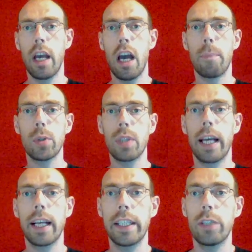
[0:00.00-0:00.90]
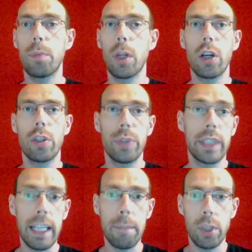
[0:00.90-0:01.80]
Most likely you belong to the
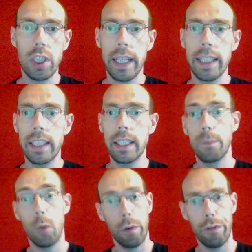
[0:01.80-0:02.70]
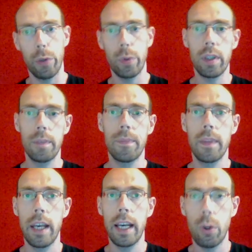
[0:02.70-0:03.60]
10% or fewer
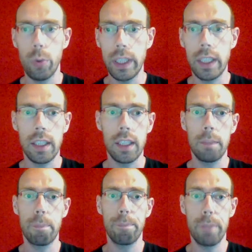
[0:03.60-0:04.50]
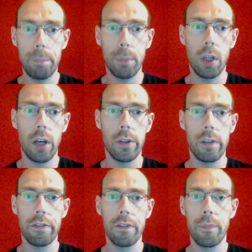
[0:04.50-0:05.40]
richest people on
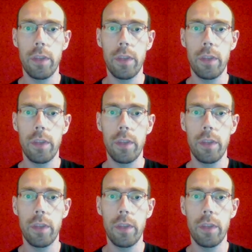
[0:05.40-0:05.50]
earth.